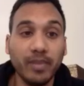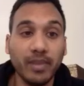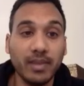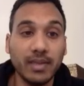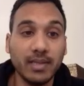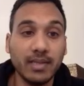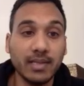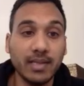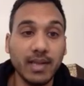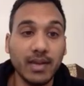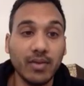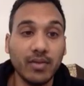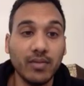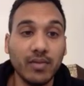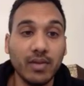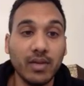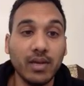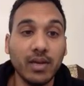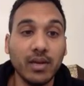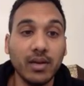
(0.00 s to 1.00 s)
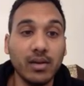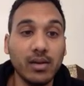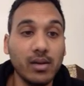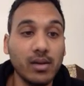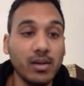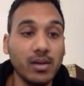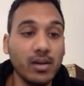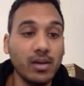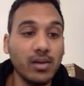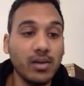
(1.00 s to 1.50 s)
this land over here
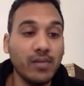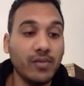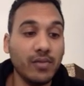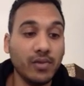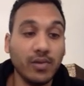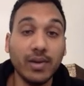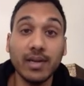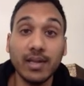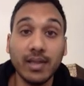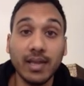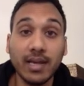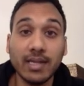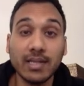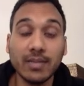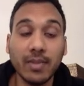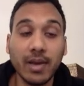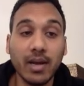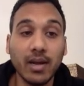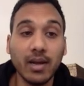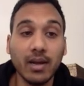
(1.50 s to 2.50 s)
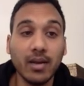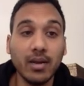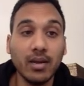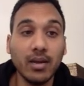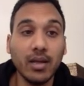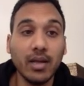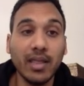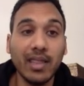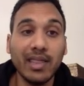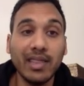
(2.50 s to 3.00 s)
for 20,000 mana,
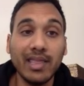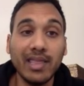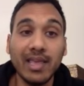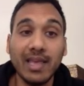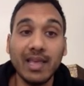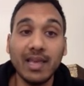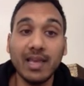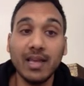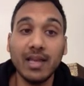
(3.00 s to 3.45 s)
then